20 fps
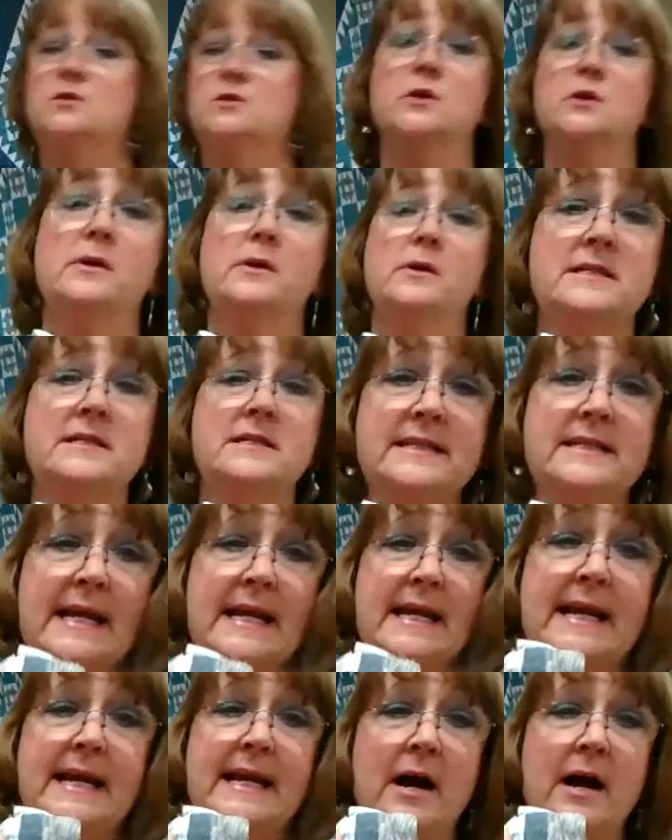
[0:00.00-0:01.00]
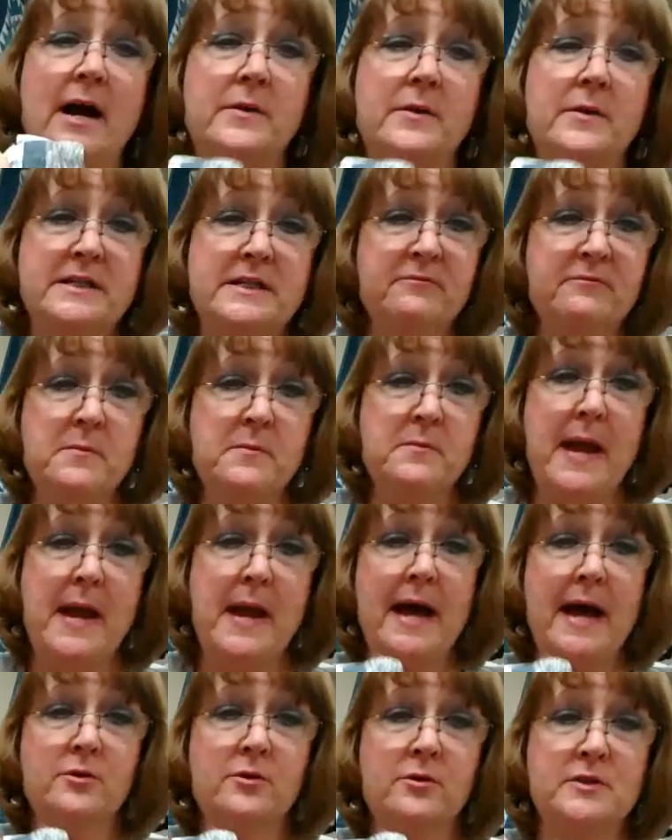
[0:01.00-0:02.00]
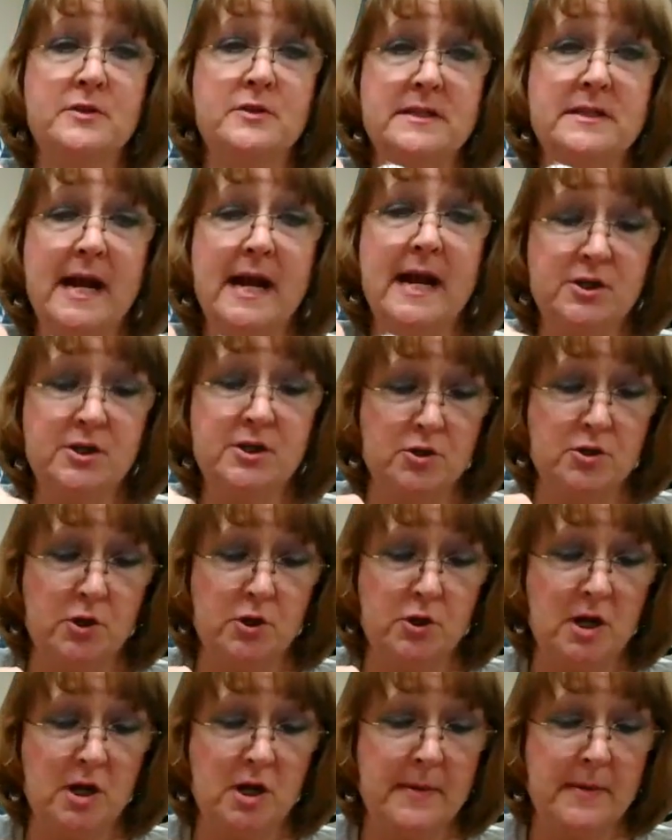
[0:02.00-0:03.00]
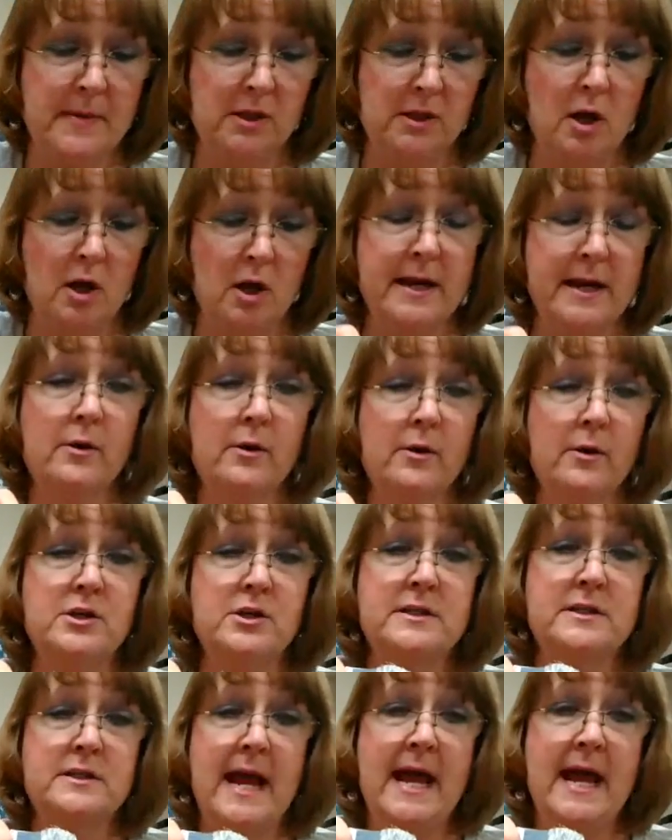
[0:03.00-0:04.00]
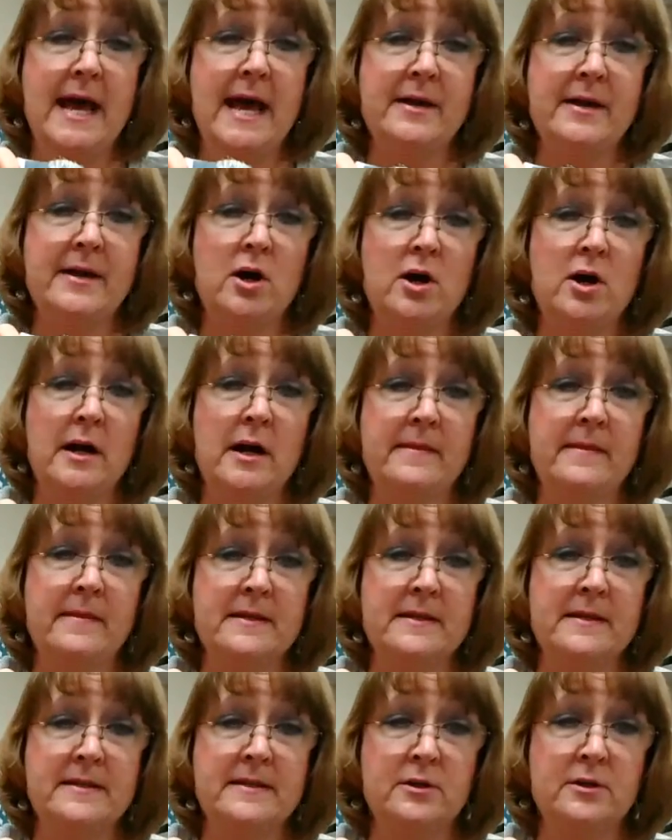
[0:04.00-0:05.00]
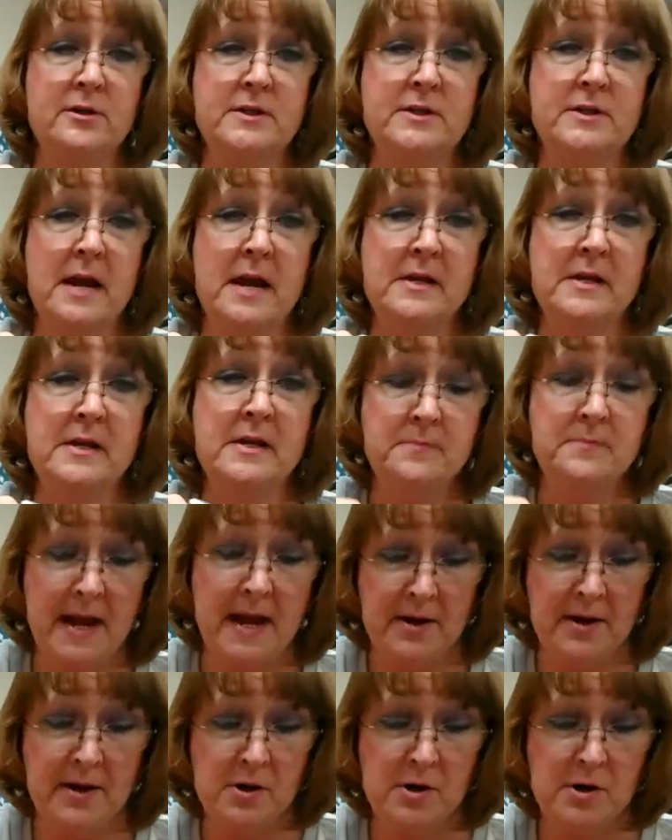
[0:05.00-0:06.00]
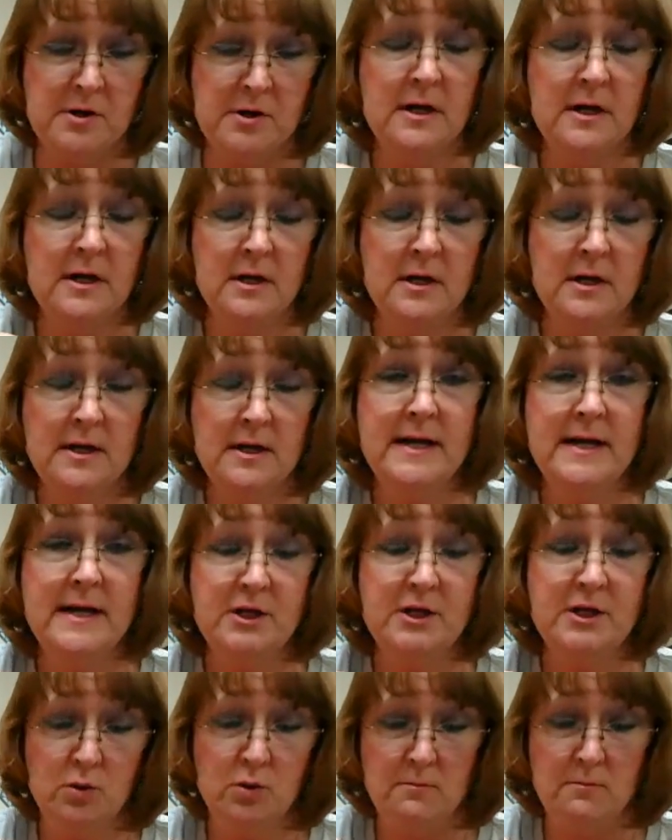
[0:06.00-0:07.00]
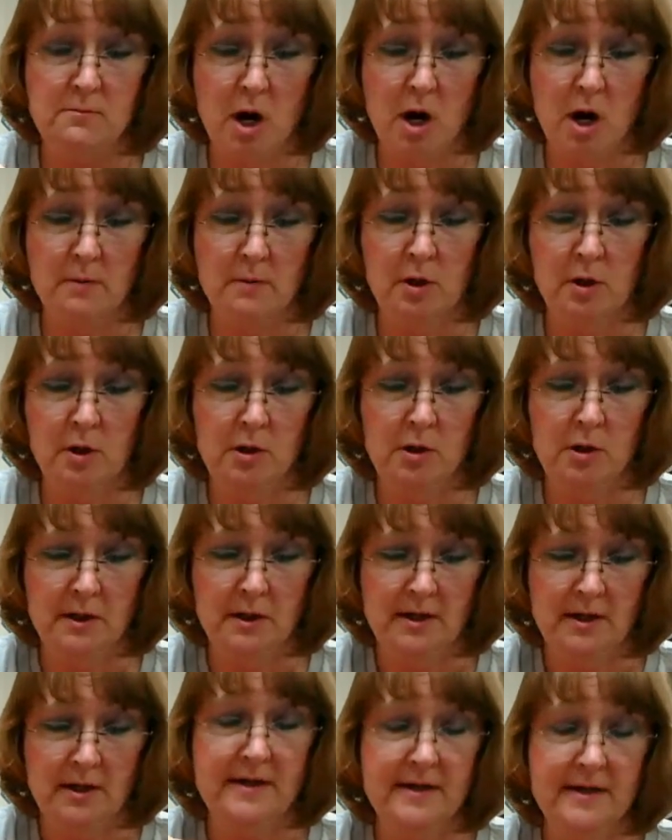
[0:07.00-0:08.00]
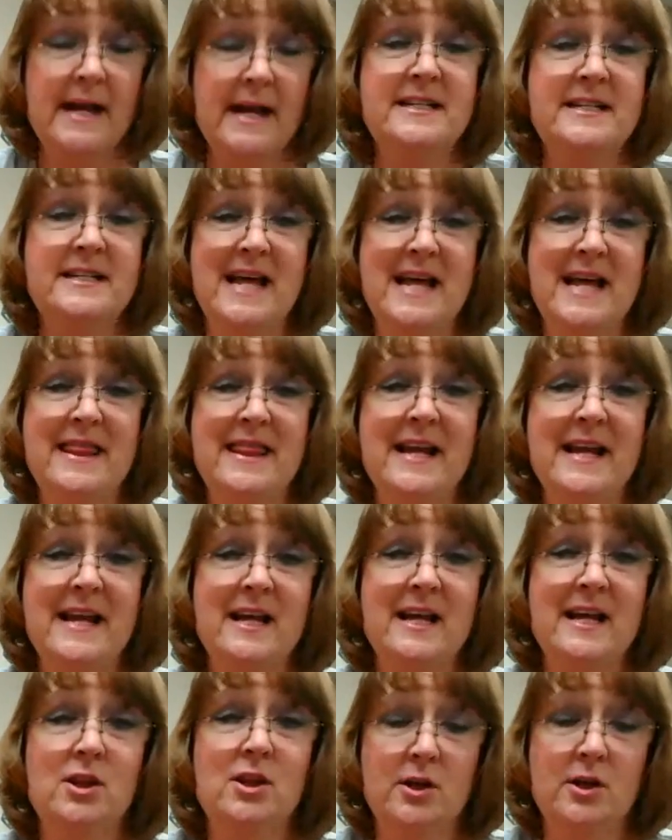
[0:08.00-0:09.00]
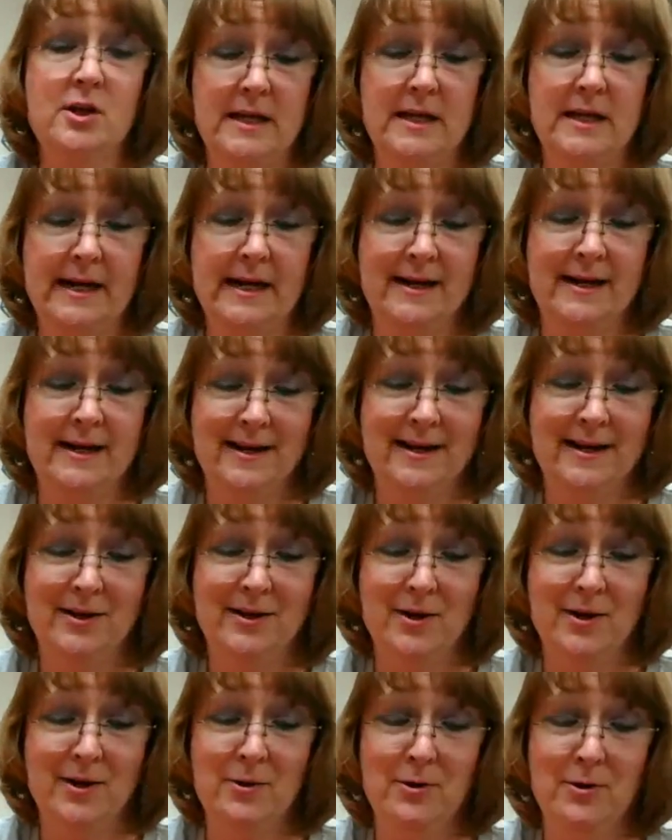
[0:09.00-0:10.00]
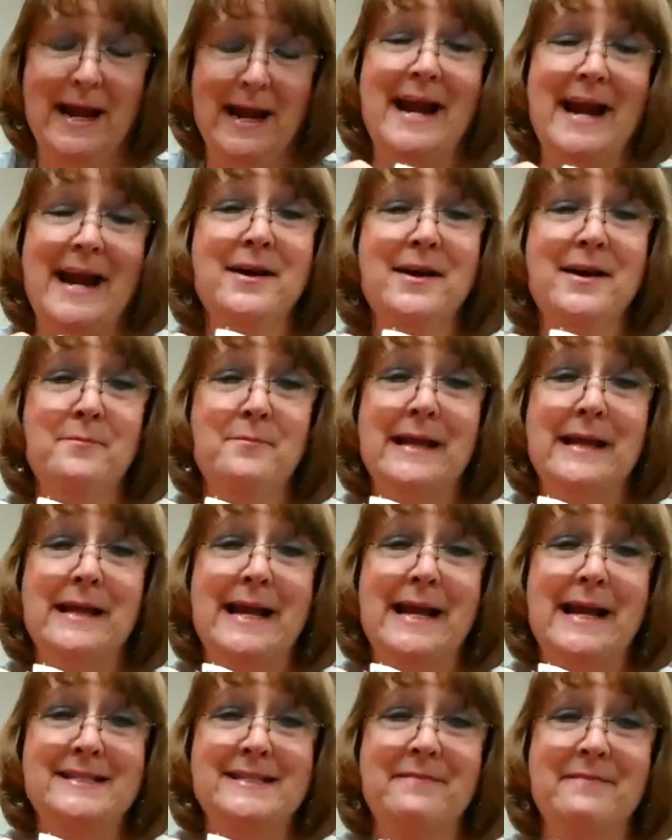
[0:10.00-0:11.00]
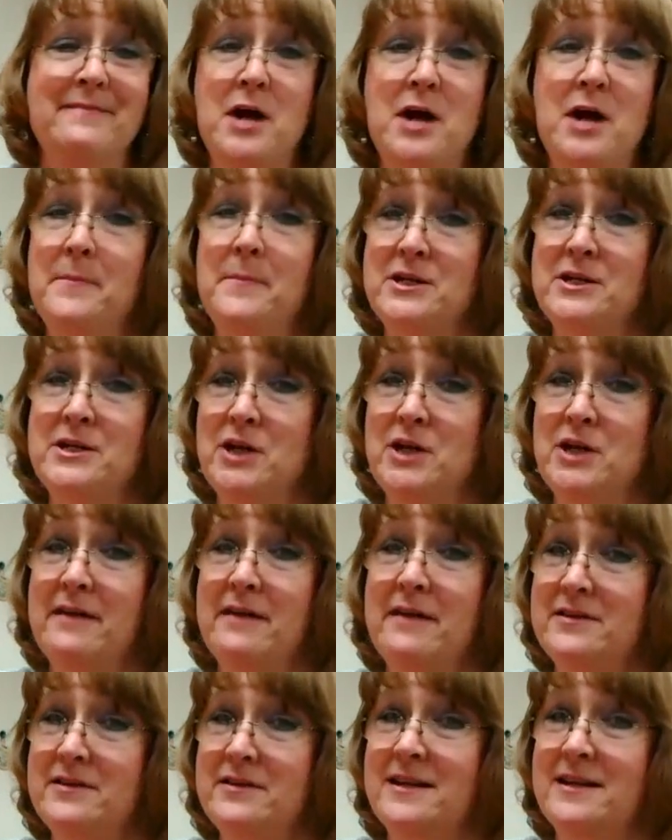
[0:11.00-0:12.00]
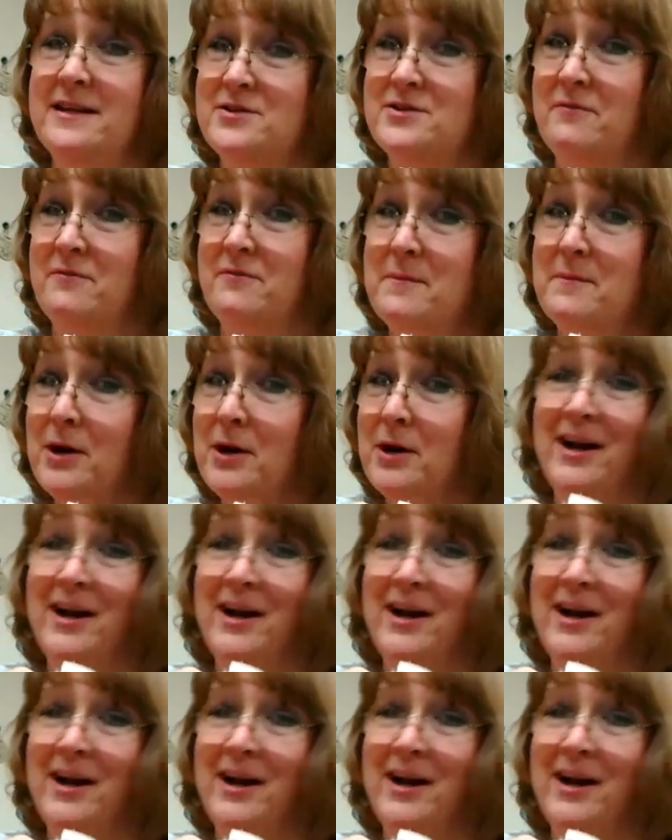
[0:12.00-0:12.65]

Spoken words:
you can see how the different patterns and textures are coming along here. I just added on this little diamond pattern next to a marble, next to that thing that looked like, okay, my legs have not been shaved since November.